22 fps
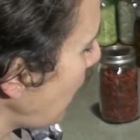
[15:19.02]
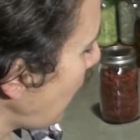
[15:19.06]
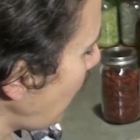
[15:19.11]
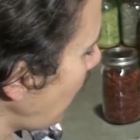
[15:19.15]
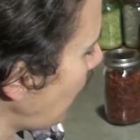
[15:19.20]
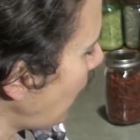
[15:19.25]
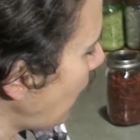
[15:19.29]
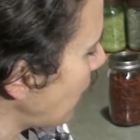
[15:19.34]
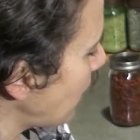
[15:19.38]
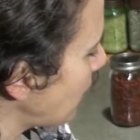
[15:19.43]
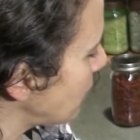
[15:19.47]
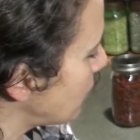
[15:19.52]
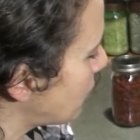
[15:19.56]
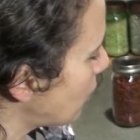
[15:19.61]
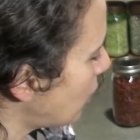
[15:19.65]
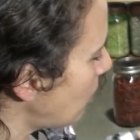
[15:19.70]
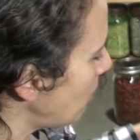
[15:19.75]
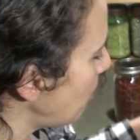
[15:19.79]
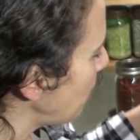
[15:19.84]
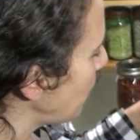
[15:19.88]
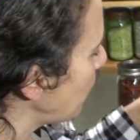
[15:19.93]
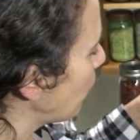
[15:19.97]
and
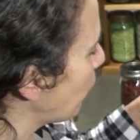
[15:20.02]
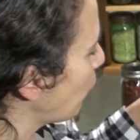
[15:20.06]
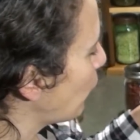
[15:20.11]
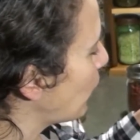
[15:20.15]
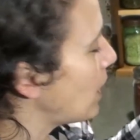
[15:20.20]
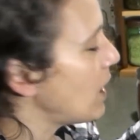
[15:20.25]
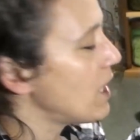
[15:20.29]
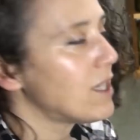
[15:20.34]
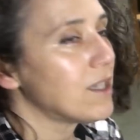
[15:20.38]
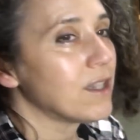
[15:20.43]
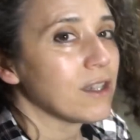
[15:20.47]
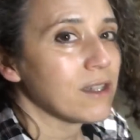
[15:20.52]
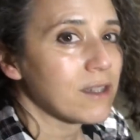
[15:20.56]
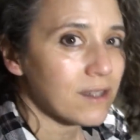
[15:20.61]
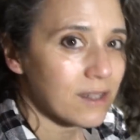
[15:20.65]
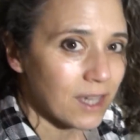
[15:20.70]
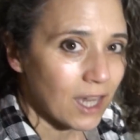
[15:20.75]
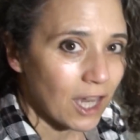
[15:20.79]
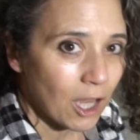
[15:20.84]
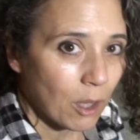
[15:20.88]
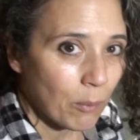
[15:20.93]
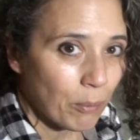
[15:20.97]
don't be afraid to
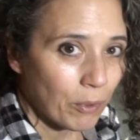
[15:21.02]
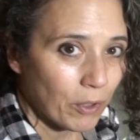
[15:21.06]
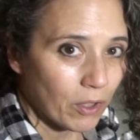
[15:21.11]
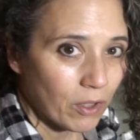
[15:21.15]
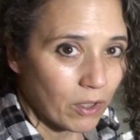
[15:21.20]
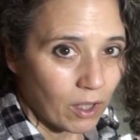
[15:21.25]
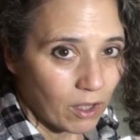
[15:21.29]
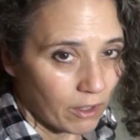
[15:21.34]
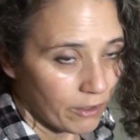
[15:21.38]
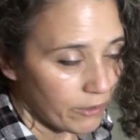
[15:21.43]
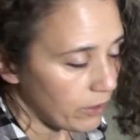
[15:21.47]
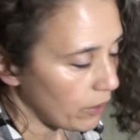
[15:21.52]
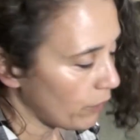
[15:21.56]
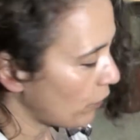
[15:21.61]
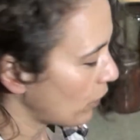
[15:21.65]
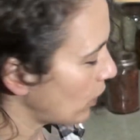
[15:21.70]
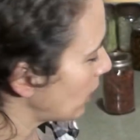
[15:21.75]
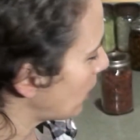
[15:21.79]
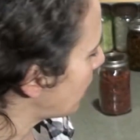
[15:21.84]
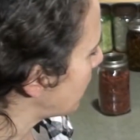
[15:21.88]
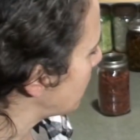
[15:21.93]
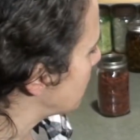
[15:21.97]
sample all
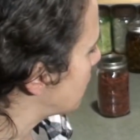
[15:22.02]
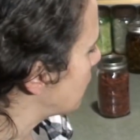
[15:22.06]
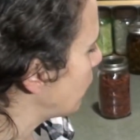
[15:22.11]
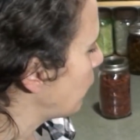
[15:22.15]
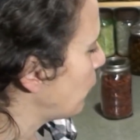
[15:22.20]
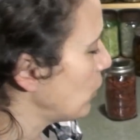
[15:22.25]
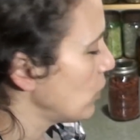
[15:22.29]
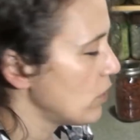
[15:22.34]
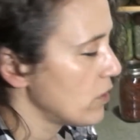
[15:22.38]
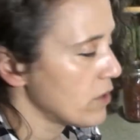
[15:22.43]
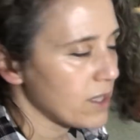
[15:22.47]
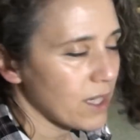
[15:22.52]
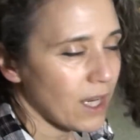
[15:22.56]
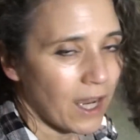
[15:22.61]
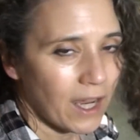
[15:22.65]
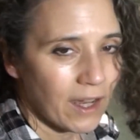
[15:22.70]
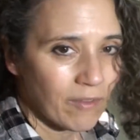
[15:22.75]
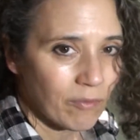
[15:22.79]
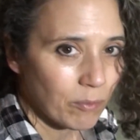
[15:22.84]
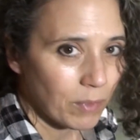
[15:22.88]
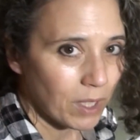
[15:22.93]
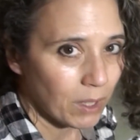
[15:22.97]
different kinds of fruits.
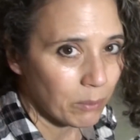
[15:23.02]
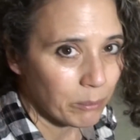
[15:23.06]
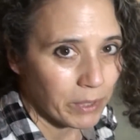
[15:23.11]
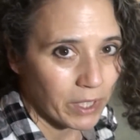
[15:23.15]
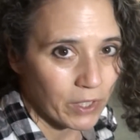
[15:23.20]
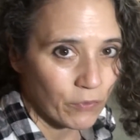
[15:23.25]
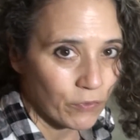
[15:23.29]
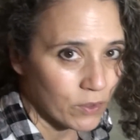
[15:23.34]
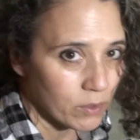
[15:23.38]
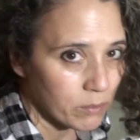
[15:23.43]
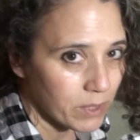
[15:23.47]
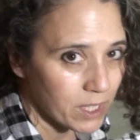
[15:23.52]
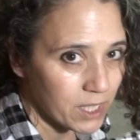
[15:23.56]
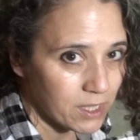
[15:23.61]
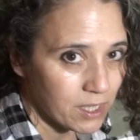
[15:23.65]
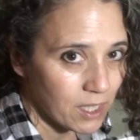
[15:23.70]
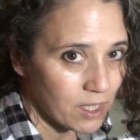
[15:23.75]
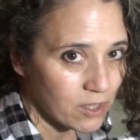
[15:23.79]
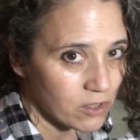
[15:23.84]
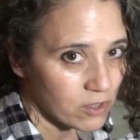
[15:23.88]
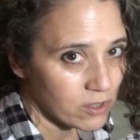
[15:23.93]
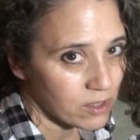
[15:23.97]
I've made my
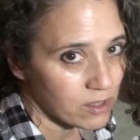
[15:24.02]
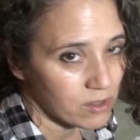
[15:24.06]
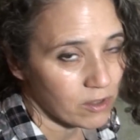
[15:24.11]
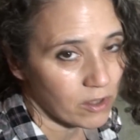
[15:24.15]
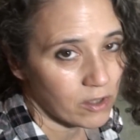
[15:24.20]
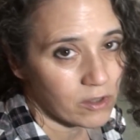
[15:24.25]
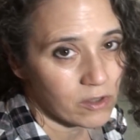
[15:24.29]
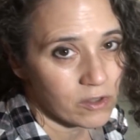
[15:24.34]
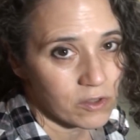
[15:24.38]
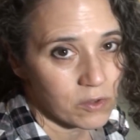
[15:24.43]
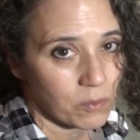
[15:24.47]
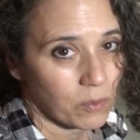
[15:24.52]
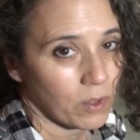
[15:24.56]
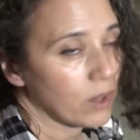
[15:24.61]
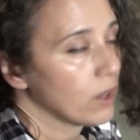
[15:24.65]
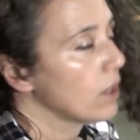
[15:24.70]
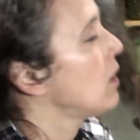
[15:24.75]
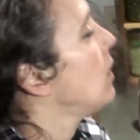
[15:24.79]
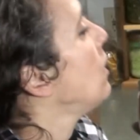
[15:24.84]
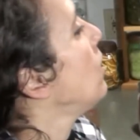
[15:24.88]
fermentation starters with